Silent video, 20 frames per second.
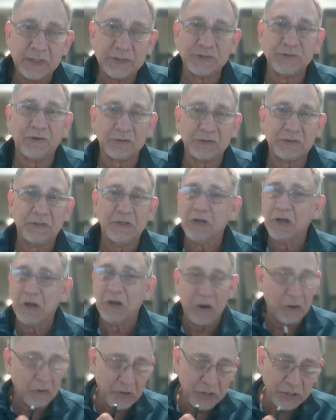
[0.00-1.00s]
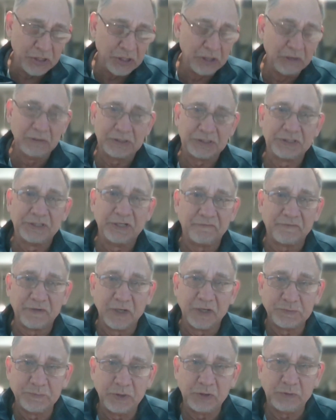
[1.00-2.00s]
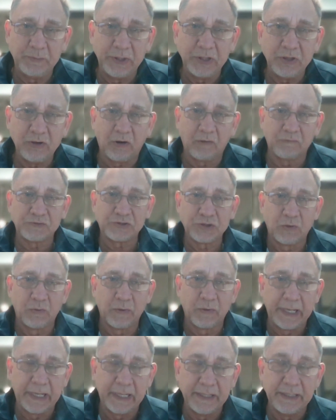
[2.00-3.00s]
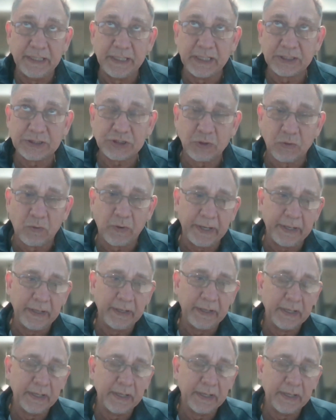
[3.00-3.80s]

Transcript: It's not a huge difference between offshoring and nearshoring.